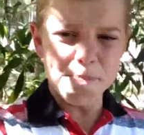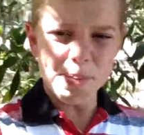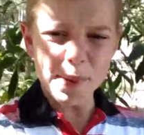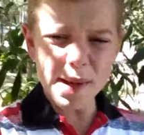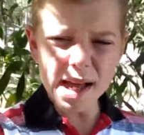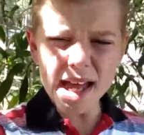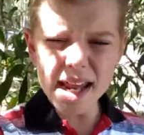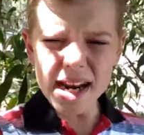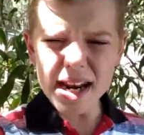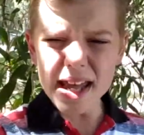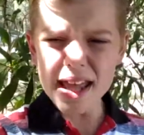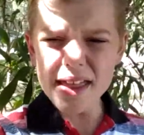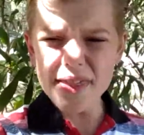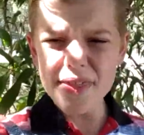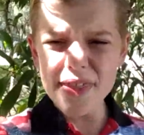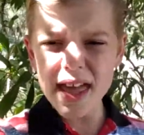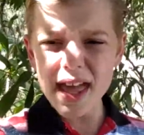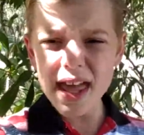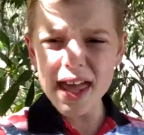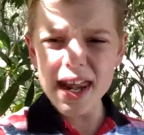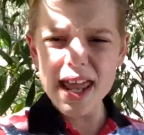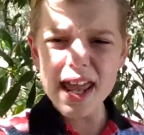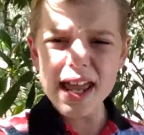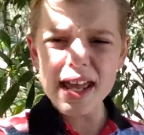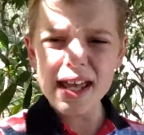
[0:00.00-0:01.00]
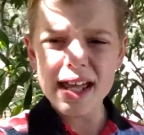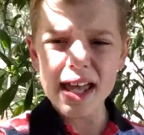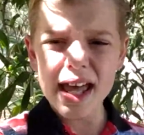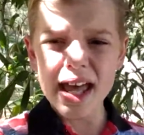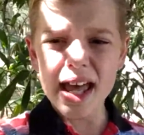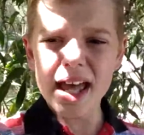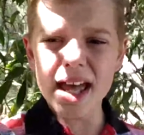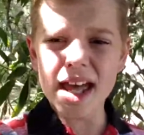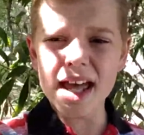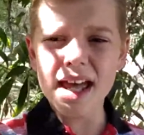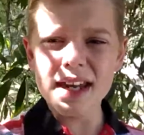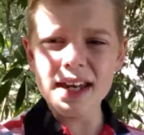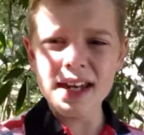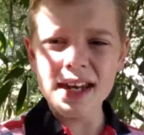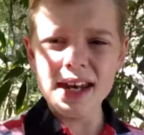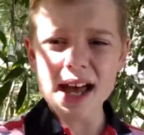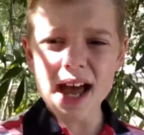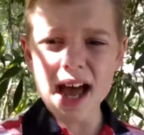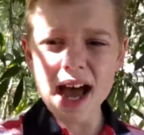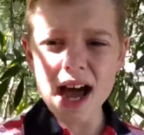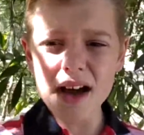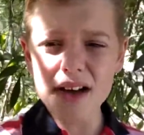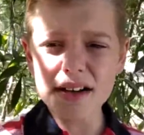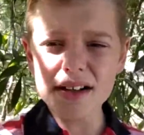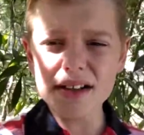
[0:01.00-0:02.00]
better than you can.
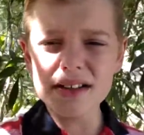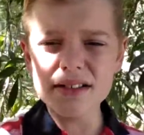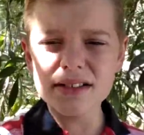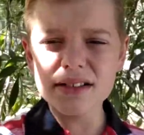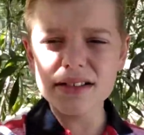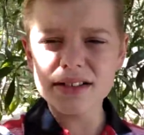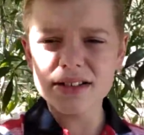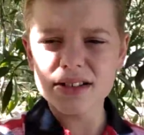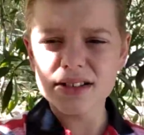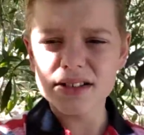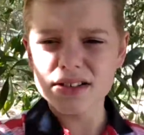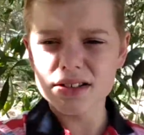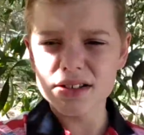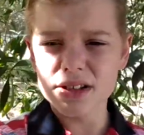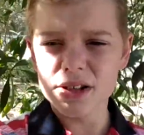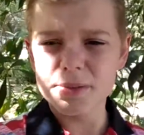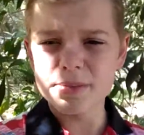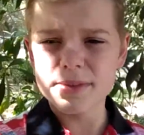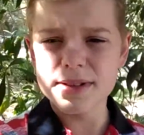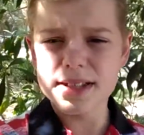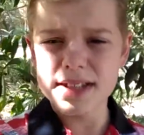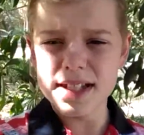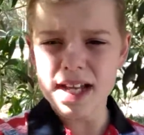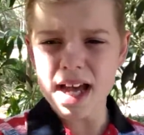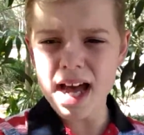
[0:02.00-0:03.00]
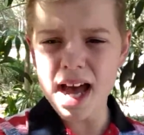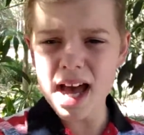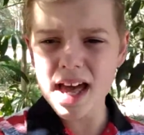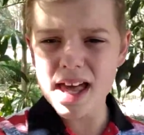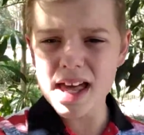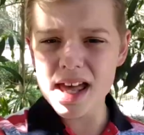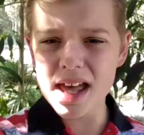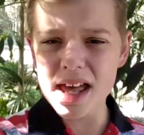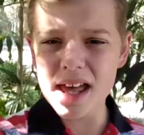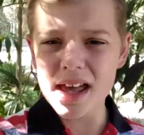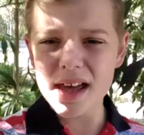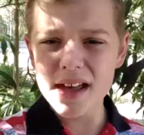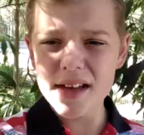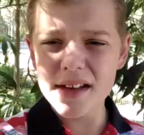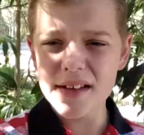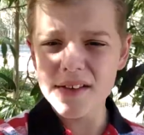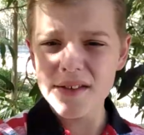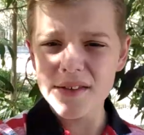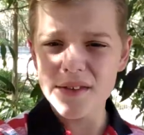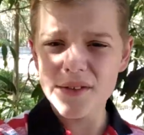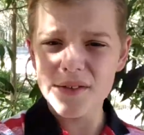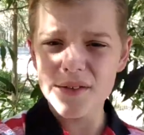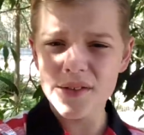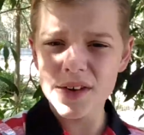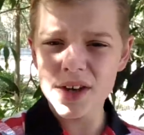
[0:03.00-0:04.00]
i stop sighing
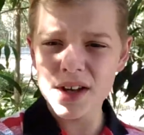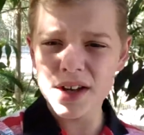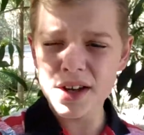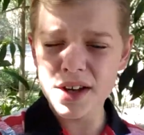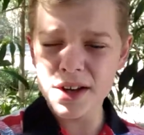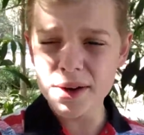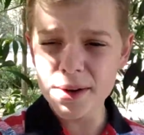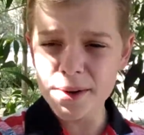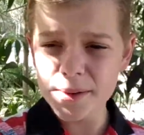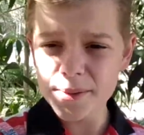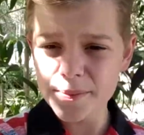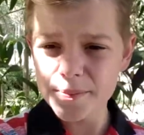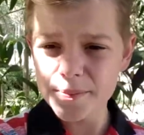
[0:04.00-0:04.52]
for you.